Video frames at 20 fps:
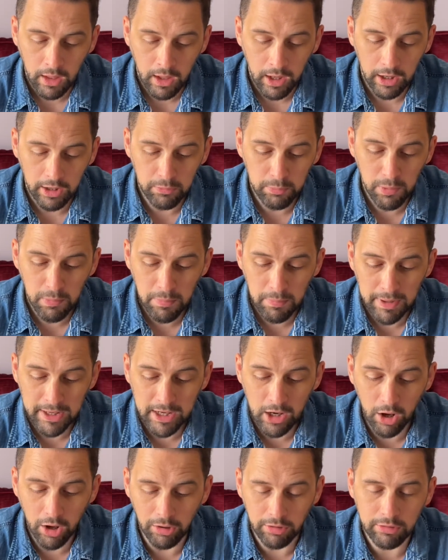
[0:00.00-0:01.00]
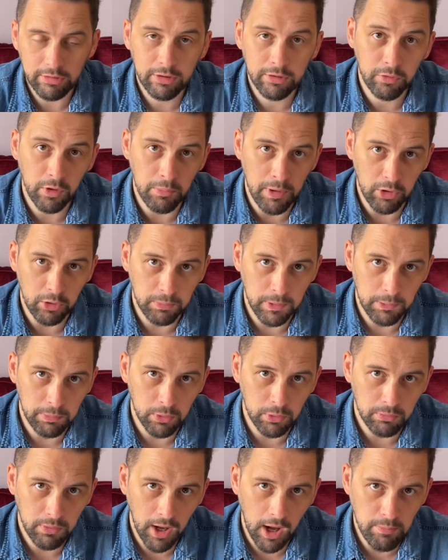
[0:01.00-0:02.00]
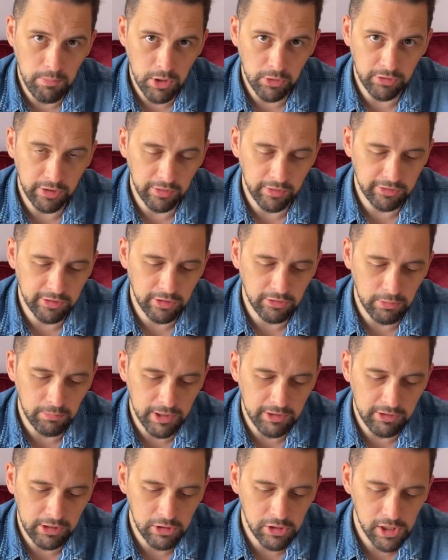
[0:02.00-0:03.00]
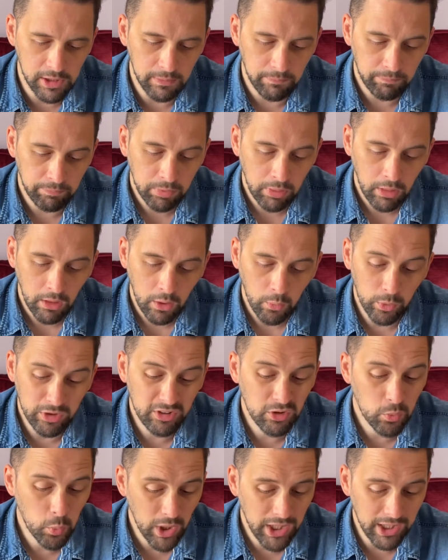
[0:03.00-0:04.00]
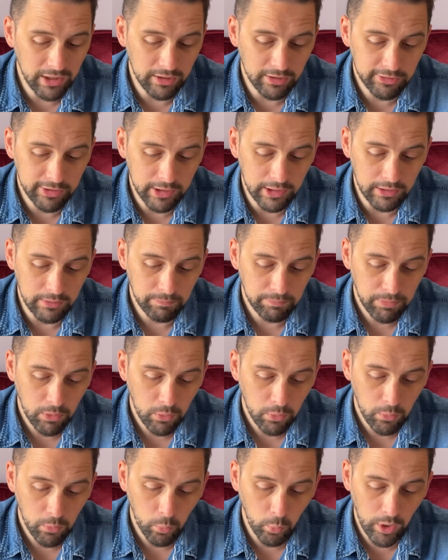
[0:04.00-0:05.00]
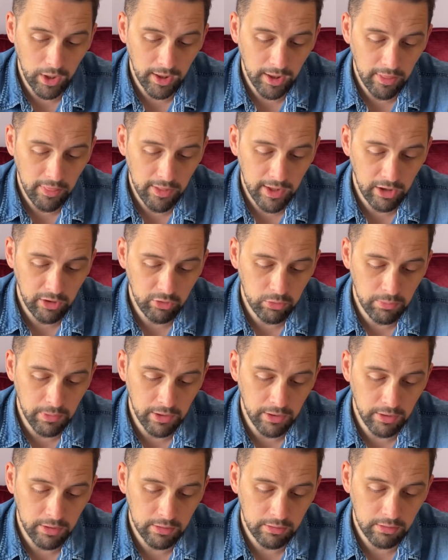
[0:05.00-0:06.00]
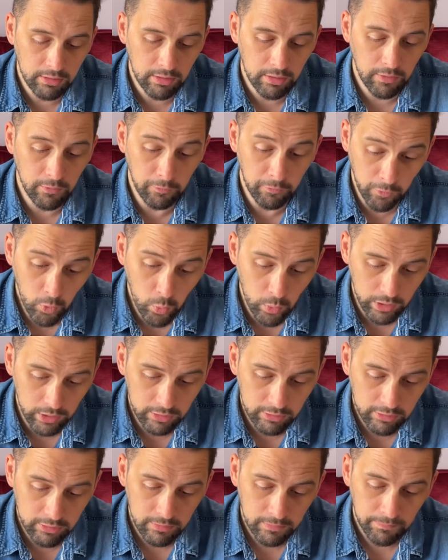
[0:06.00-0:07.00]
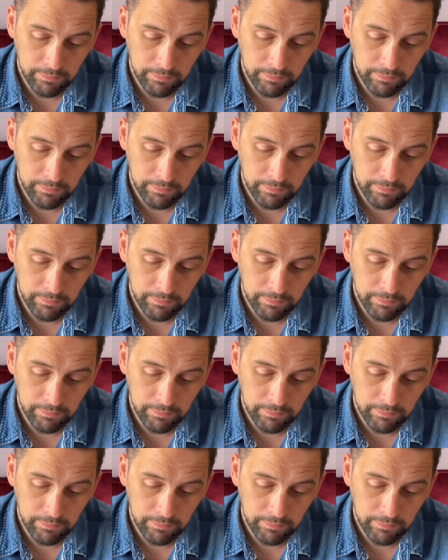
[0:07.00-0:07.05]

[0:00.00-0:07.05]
It's probably not for most people. I'm using the system I teach here, which is weird, isn't it? We learn the alphabet forwards